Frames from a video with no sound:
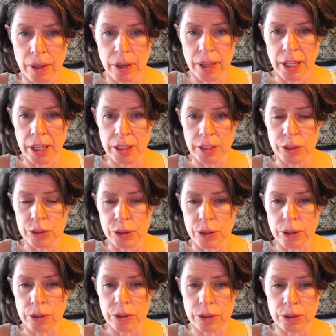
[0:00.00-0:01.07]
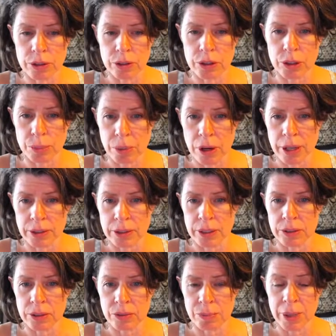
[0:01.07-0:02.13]
He deserts the
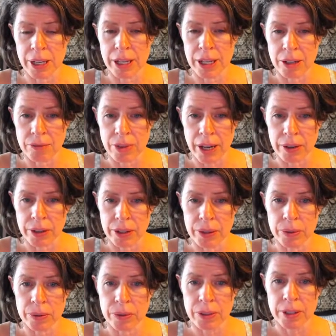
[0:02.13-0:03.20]
process of making value.